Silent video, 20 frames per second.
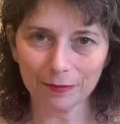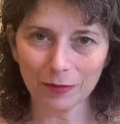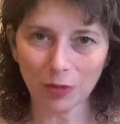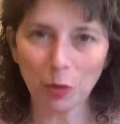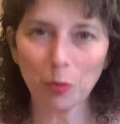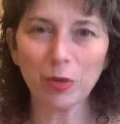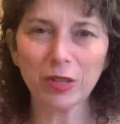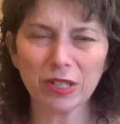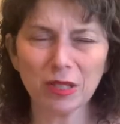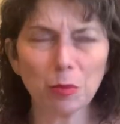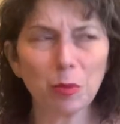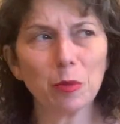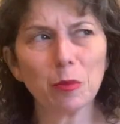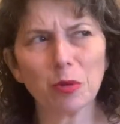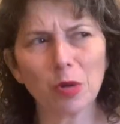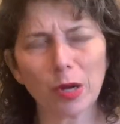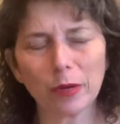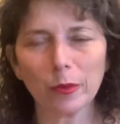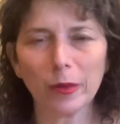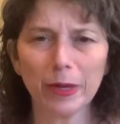Her principal
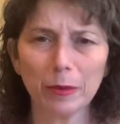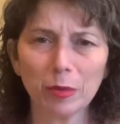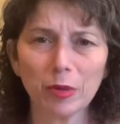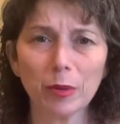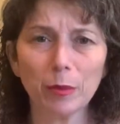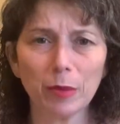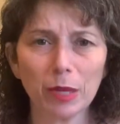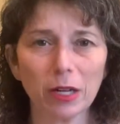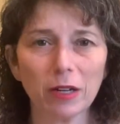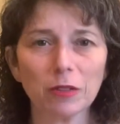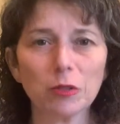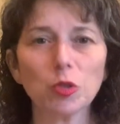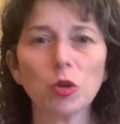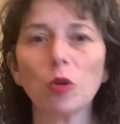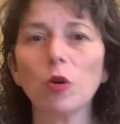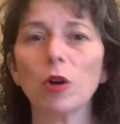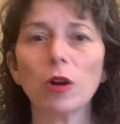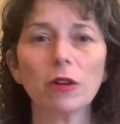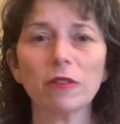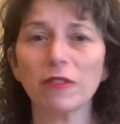Broadway premiere.
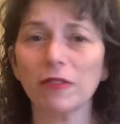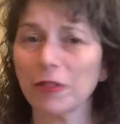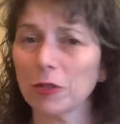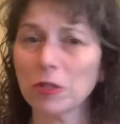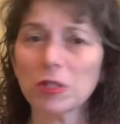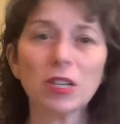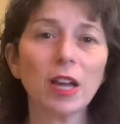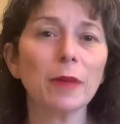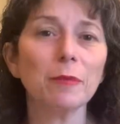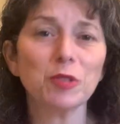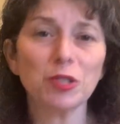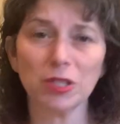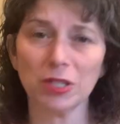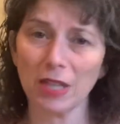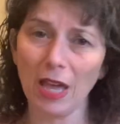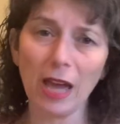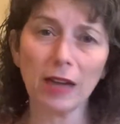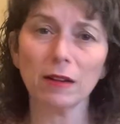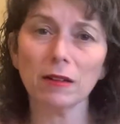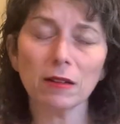So the first time she's
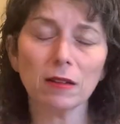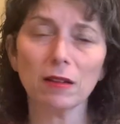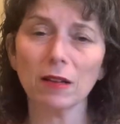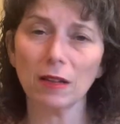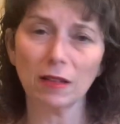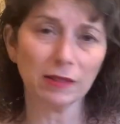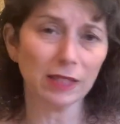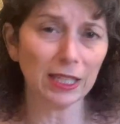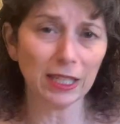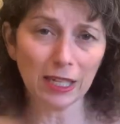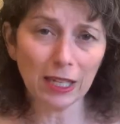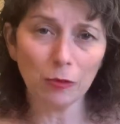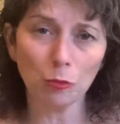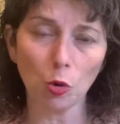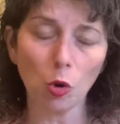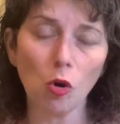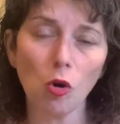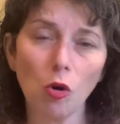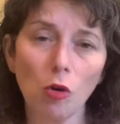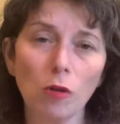had a leading
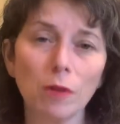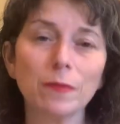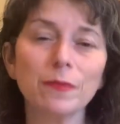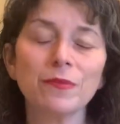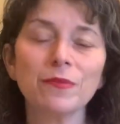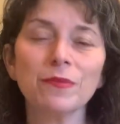role